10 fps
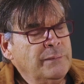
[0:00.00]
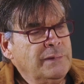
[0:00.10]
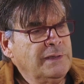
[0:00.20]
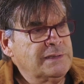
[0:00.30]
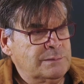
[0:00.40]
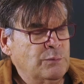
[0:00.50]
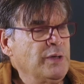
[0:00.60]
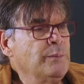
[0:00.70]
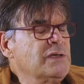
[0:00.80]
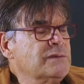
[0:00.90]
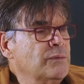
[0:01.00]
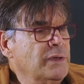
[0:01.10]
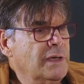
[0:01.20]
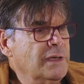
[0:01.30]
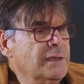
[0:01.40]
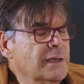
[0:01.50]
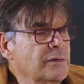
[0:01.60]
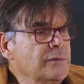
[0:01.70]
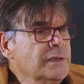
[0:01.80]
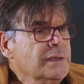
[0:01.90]
It's monuments for the
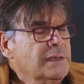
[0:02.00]
unknown,